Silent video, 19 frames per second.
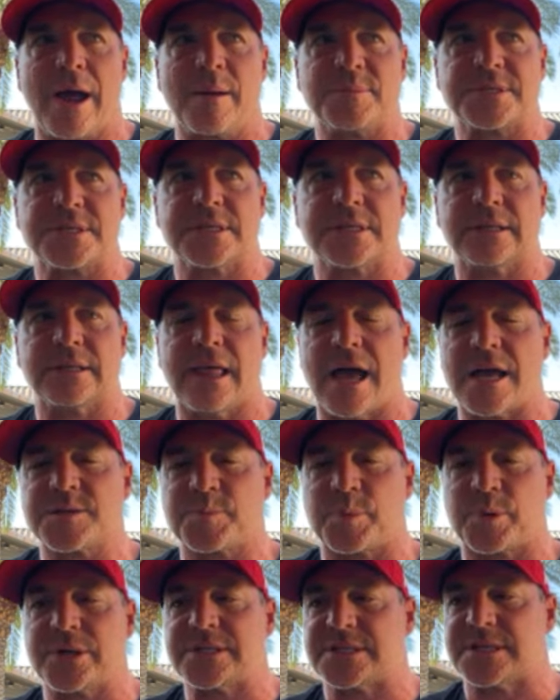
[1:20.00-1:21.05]
reps in the last
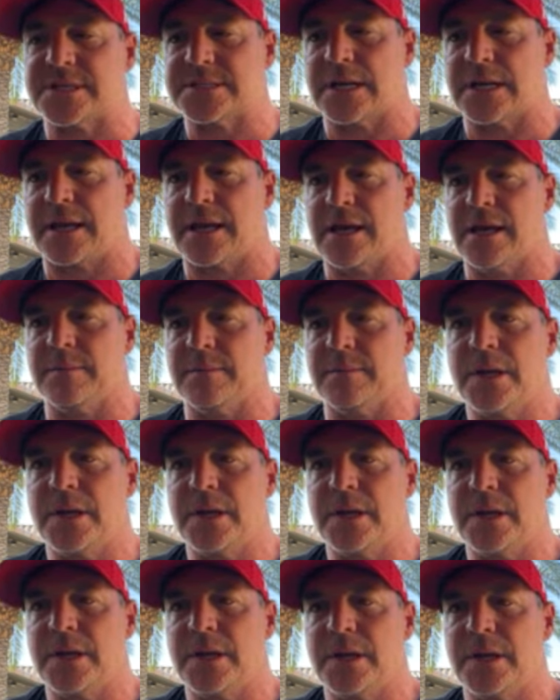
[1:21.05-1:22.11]
preseason game.
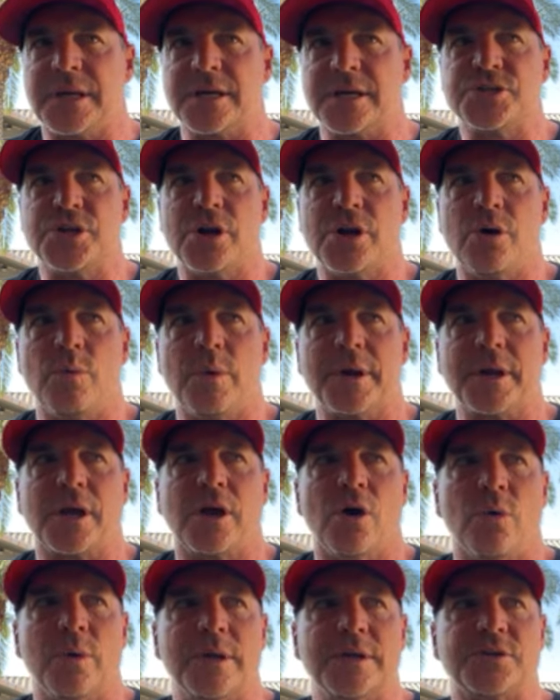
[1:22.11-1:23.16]
Because you don't want to
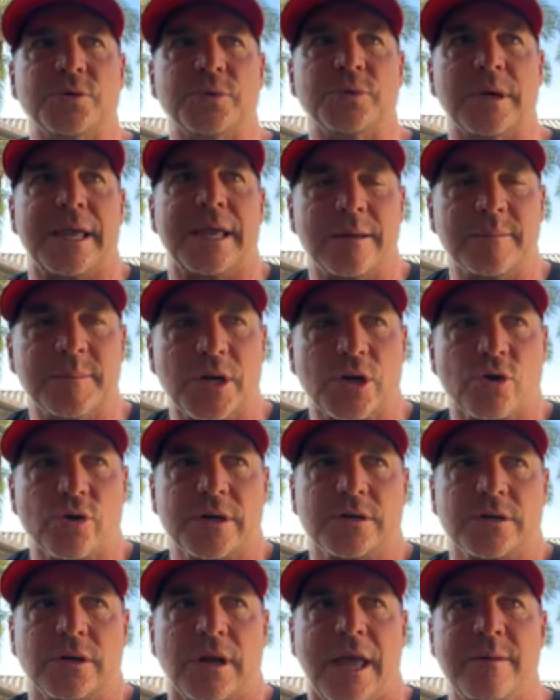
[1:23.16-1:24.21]
go into a game, a
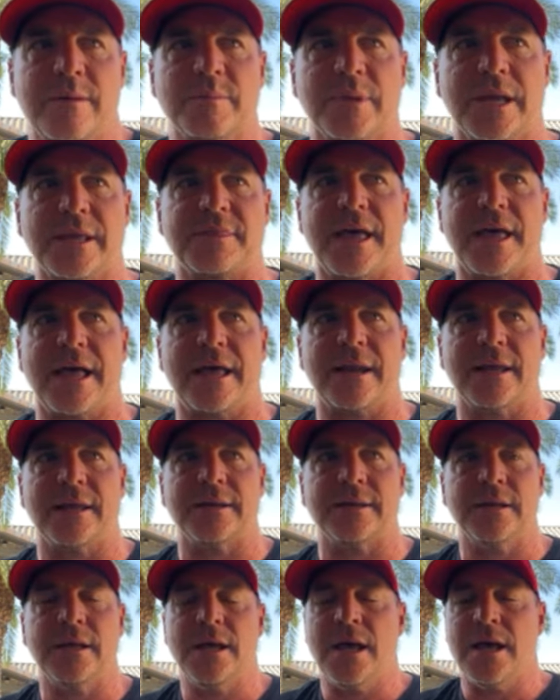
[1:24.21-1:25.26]
critical game like that,
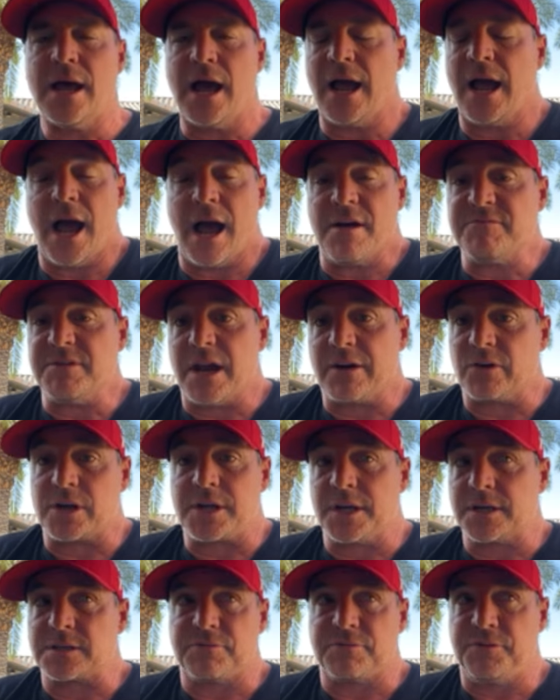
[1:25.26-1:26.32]
and hey, I've never
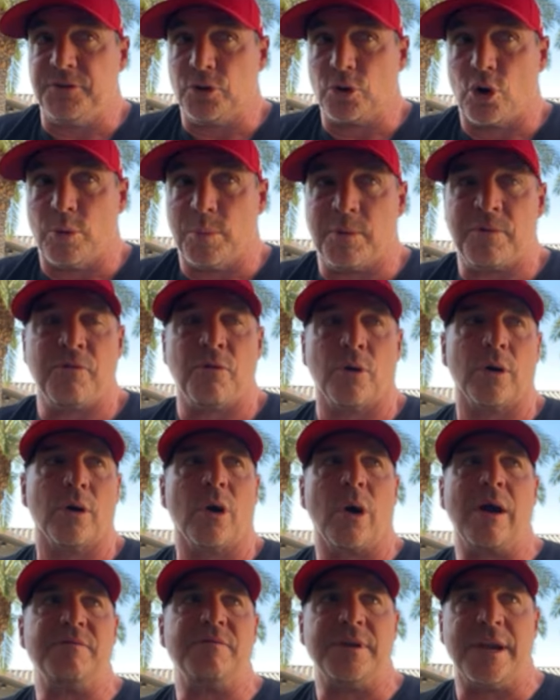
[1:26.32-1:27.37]
kicked a field goal before,
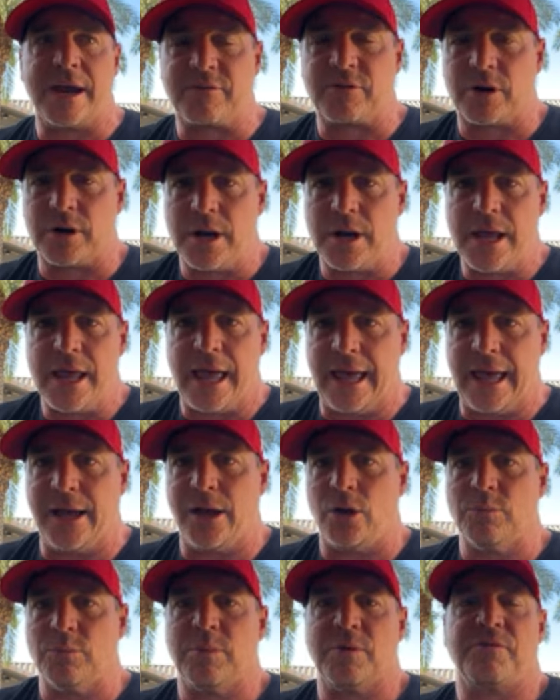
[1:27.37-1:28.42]
or I've never
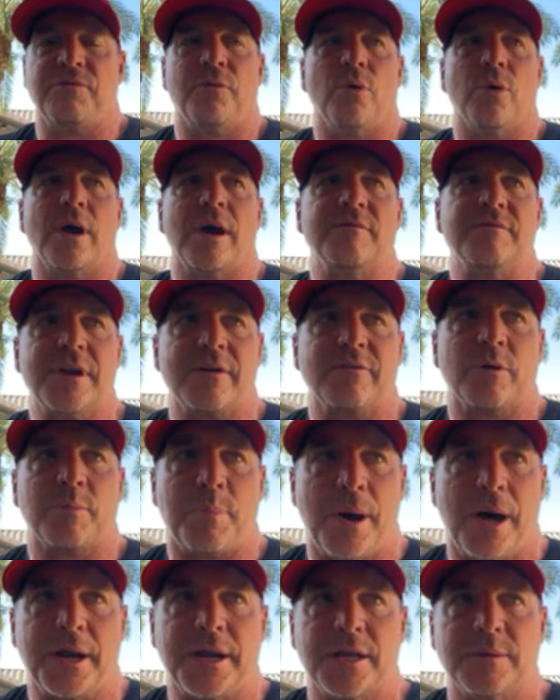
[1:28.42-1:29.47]
held before, I've never
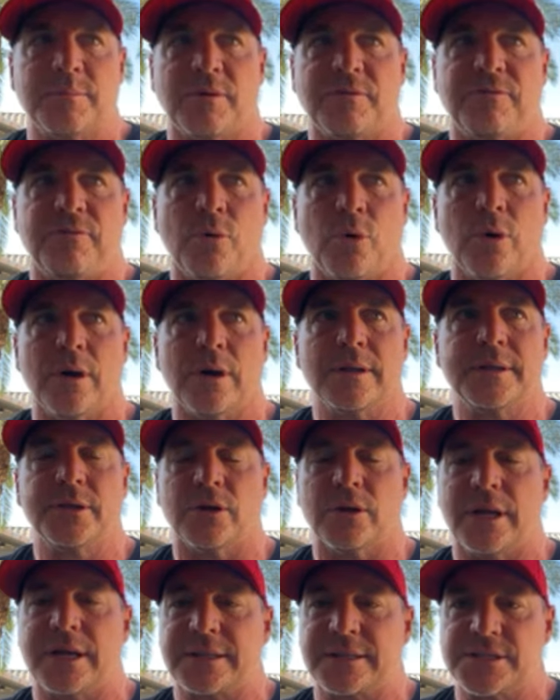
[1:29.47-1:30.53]
punted before. You
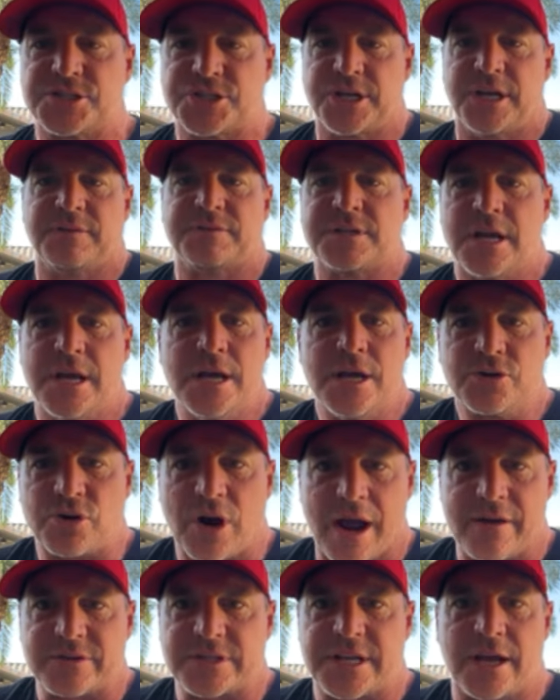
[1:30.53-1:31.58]
know, like the Chiefs,
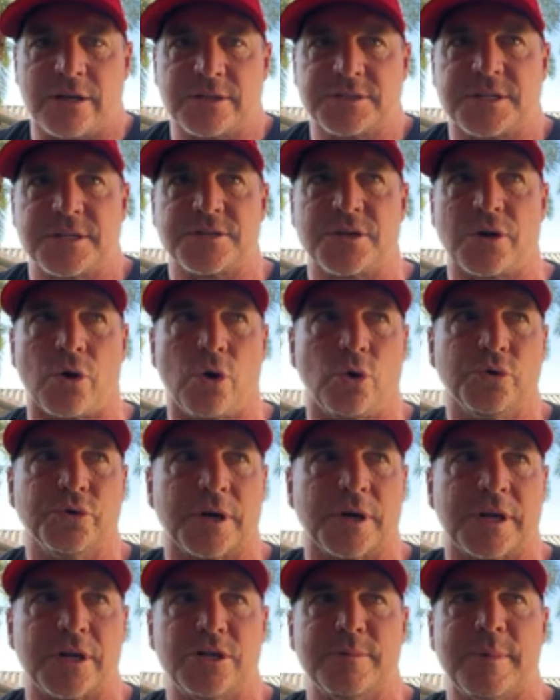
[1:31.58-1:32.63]
Travis Kelce's their
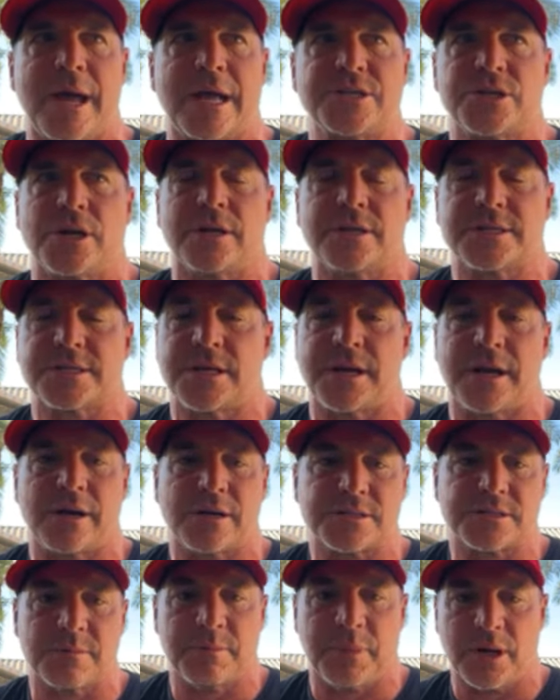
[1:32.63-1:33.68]
holder. Can you imagine all of a sudden
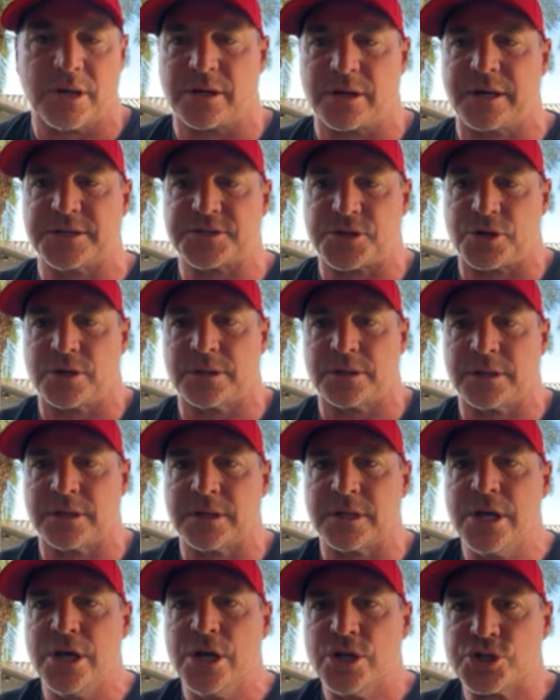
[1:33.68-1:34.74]
Harrison Butker gets hurt in the
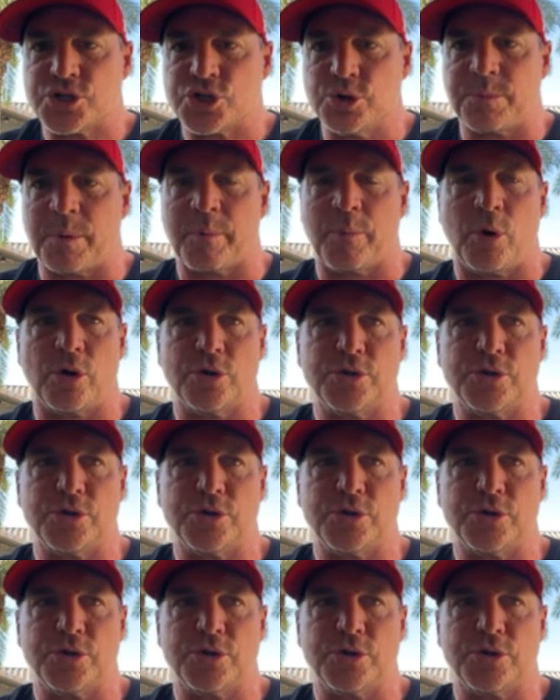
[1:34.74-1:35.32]
Super